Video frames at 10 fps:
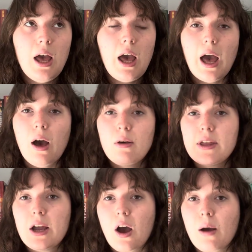how
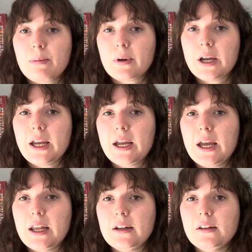they operate,
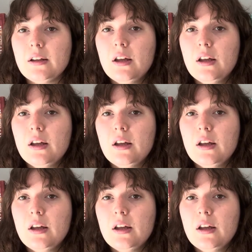and